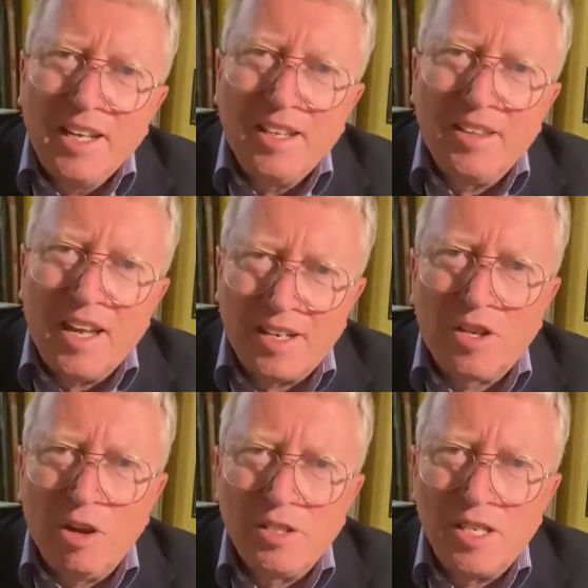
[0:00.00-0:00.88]
they had
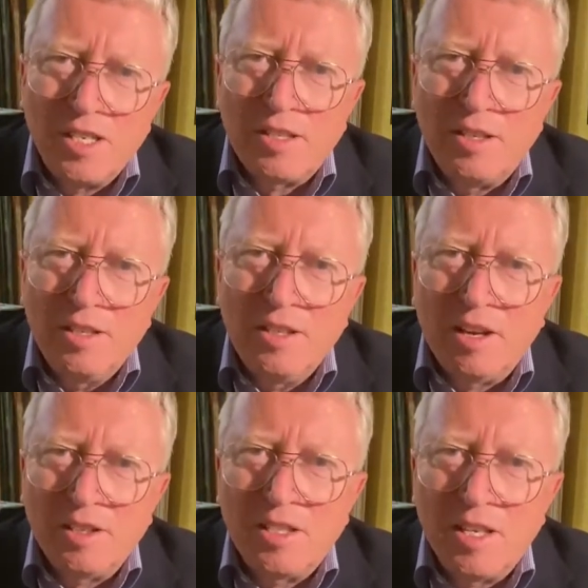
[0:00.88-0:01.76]
to go and
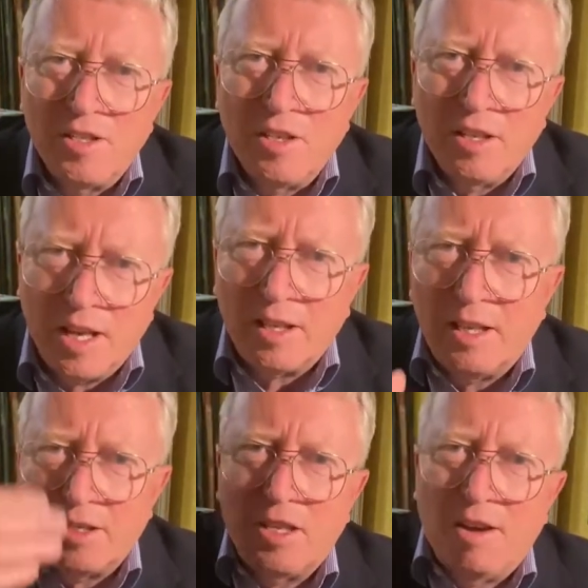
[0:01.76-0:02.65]
get tested, and that
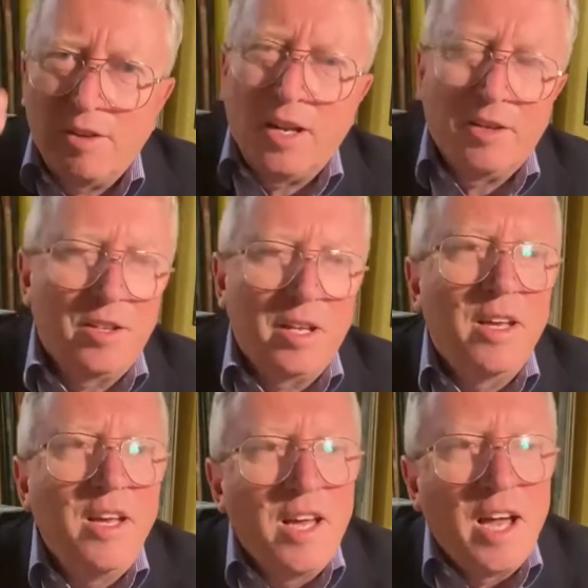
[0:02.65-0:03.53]
gets covered under
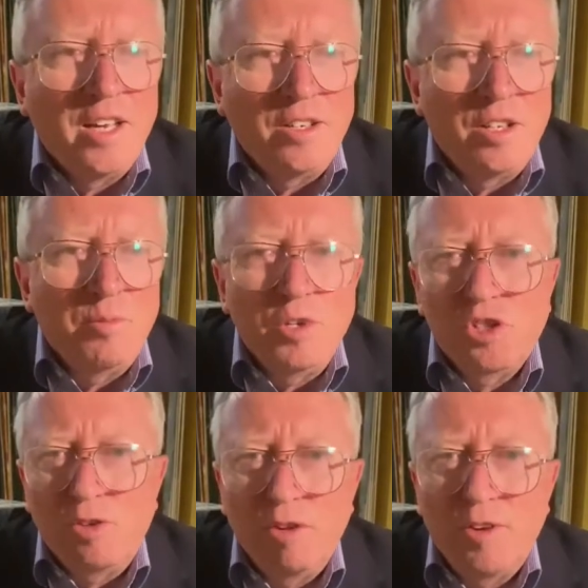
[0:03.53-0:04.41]
the
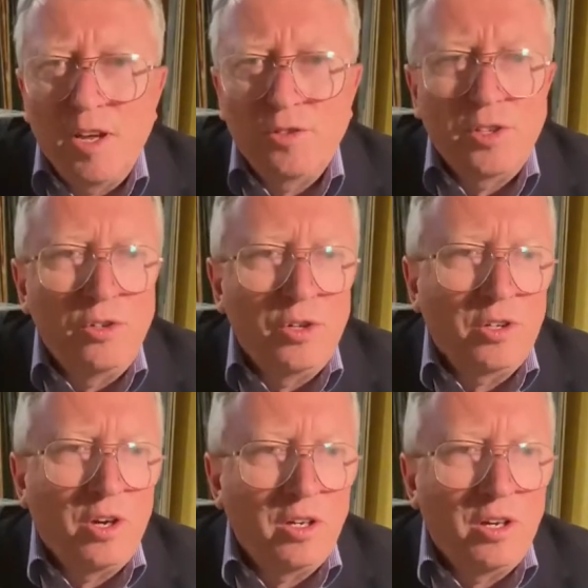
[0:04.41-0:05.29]
Ministry of Health
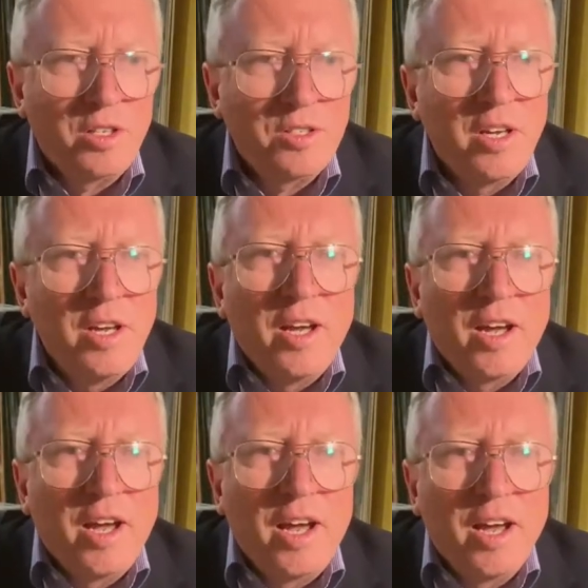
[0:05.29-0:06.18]
alert guidelines.
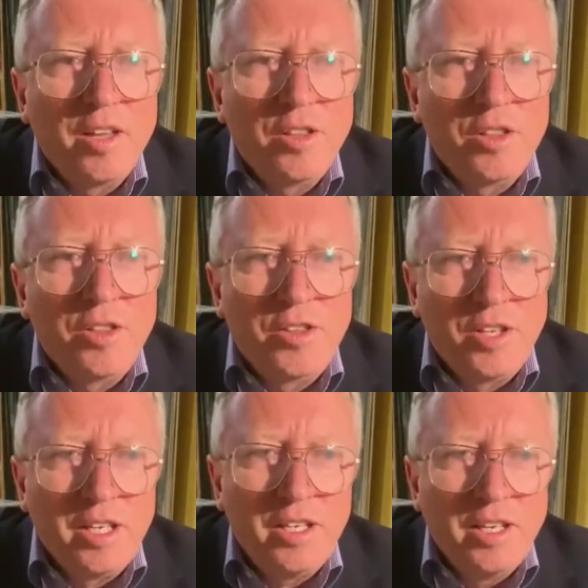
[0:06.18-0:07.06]

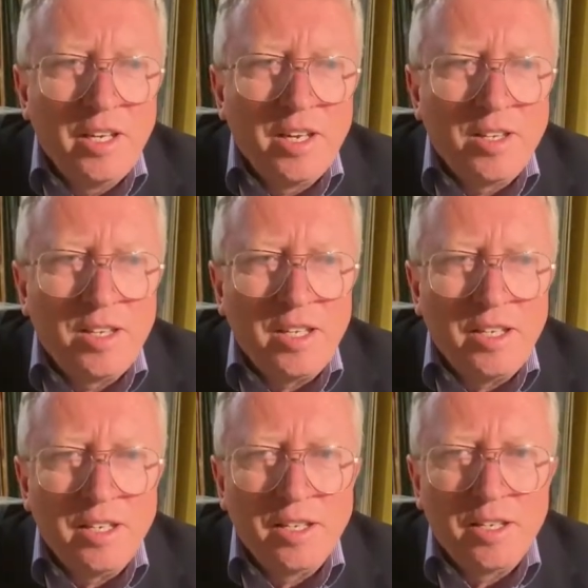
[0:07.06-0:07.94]
The
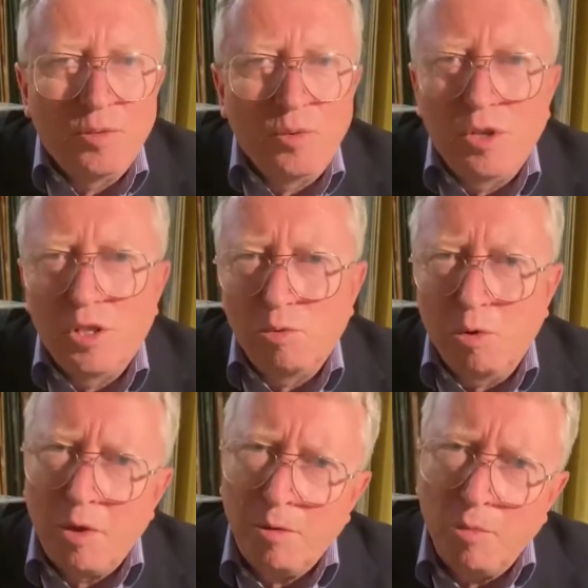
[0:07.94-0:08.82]
workers
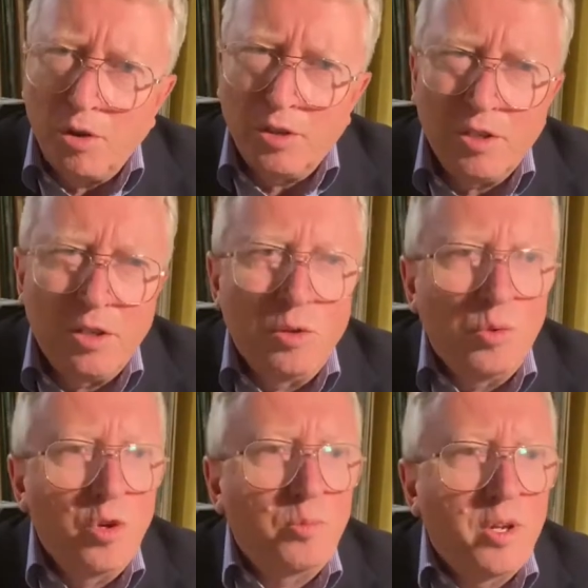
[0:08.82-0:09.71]
were being monitored in the
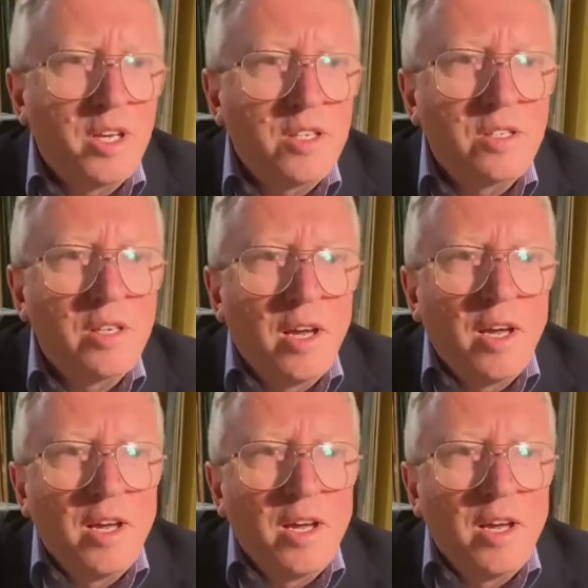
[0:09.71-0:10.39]
workplace.